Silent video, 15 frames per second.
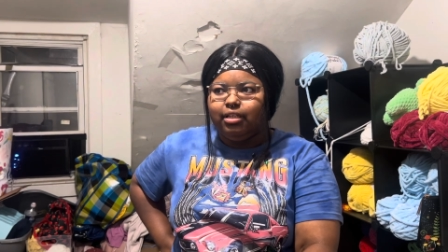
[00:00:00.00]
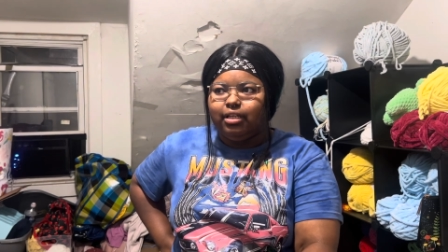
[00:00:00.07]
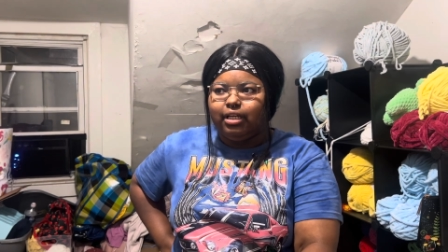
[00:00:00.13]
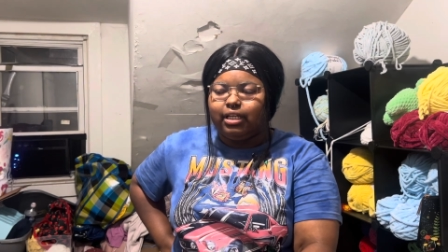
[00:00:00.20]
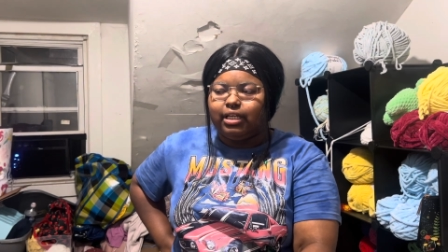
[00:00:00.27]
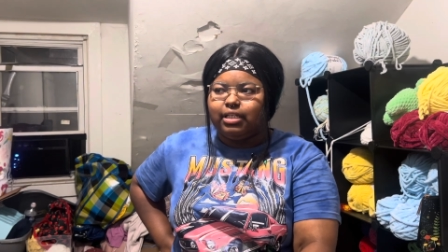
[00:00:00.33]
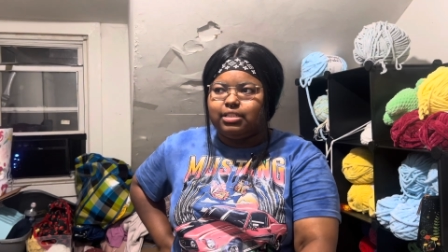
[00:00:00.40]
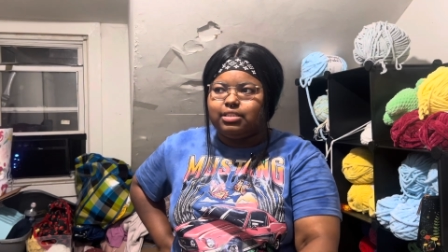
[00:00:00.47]
I
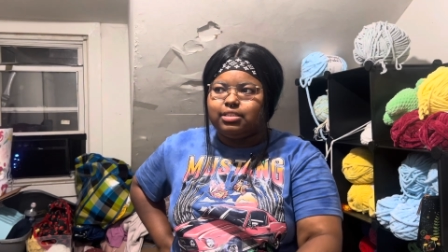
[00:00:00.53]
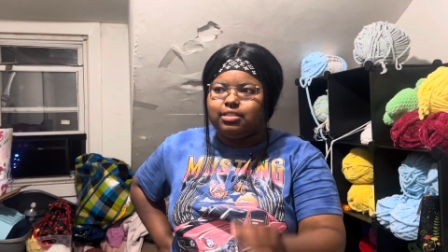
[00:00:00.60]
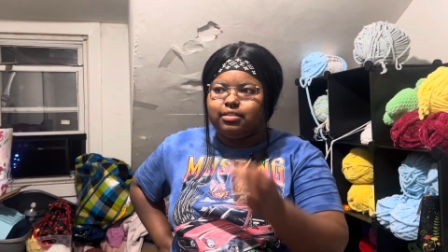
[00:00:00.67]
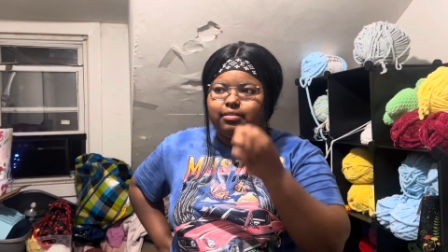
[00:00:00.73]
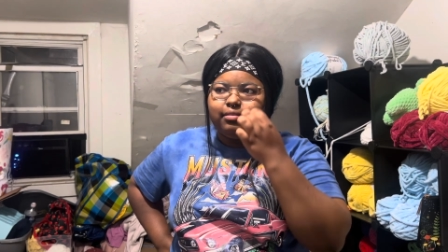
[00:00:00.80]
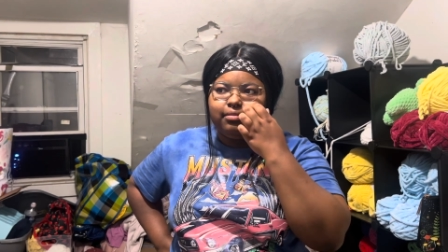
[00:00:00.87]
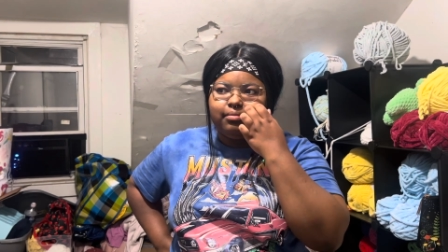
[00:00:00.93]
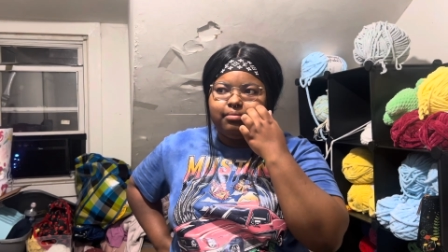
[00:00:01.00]
guess
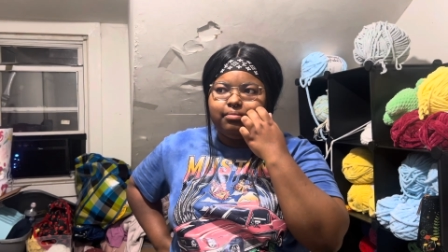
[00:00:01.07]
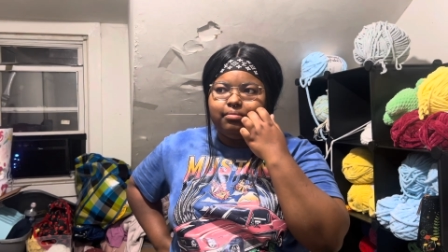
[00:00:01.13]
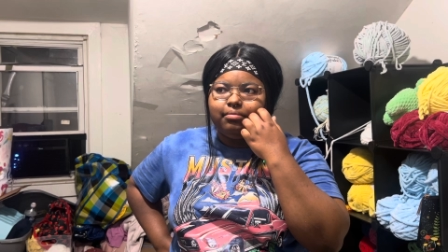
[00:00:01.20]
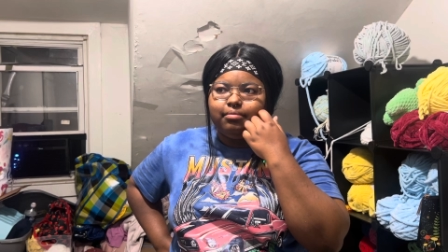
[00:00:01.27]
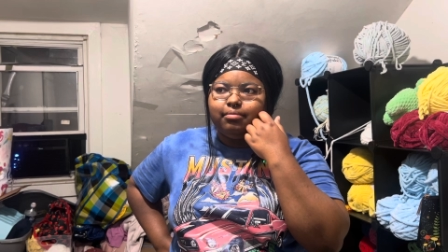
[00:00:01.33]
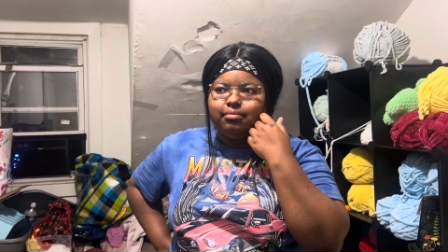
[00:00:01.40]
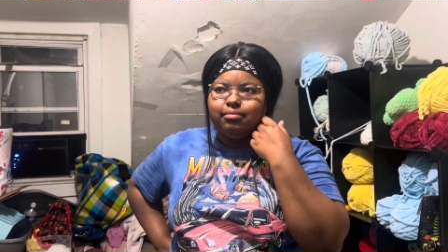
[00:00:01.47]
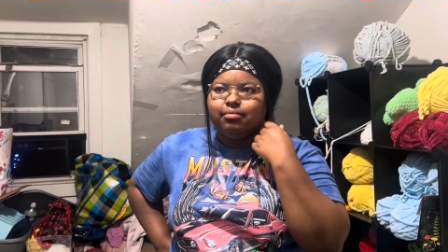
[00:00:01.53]

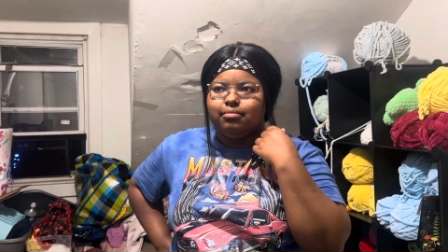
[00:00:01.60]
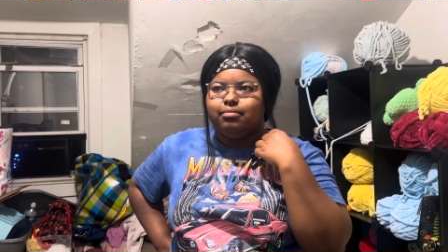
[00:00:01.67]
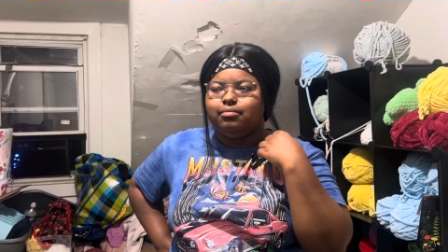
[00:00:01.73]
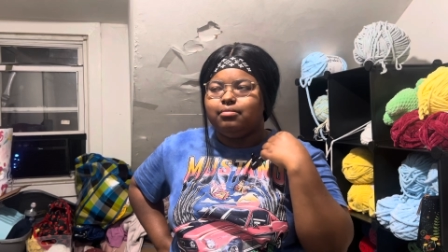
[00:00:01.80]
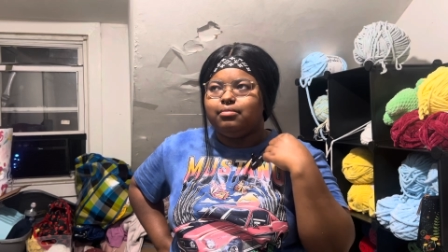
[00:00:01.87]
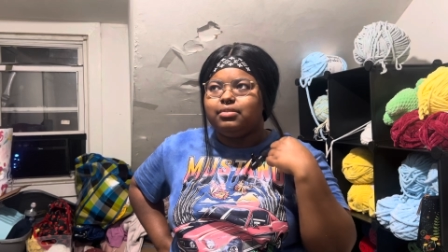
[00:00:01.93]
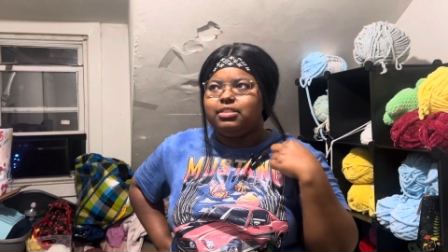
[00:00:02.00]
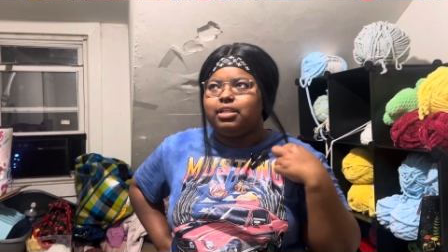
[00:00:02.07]

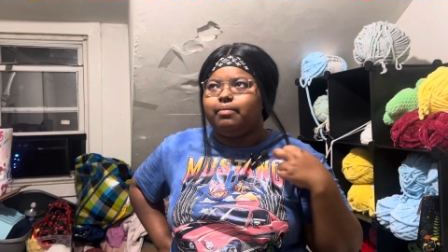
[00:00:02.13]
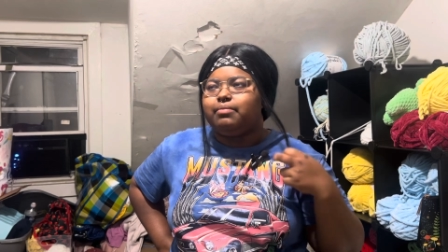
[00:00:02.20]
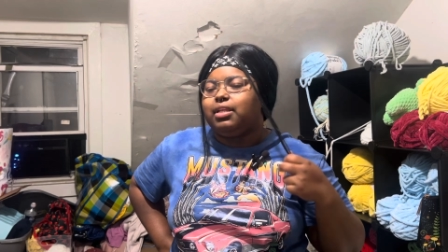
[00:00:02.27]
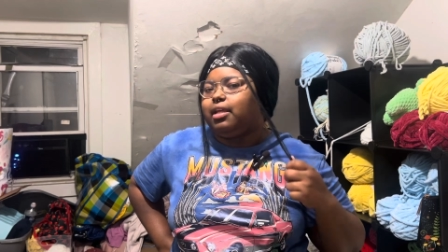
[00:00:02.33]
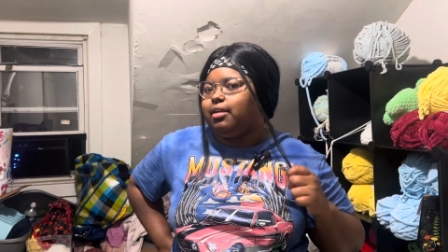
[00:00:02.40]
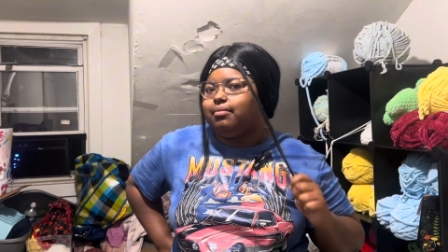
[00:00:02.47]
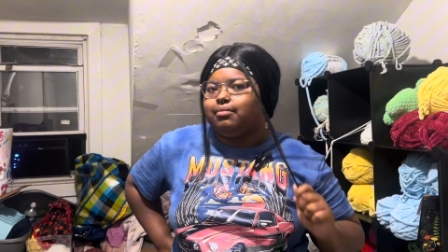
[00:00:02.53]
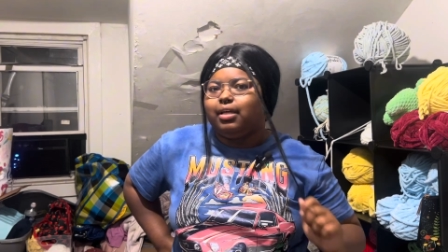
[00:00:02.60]

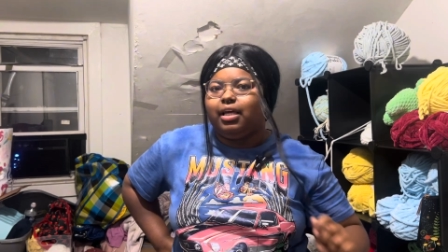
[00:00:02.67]
something.